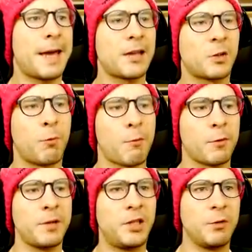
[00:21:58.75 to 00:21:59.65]
Yeah, so what
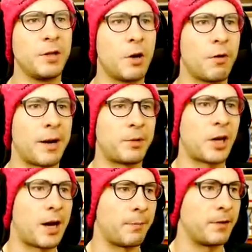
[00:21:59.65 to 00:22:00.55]
were we doing going up
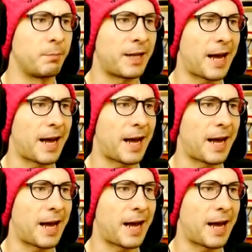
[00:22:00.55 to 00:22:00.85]
top? The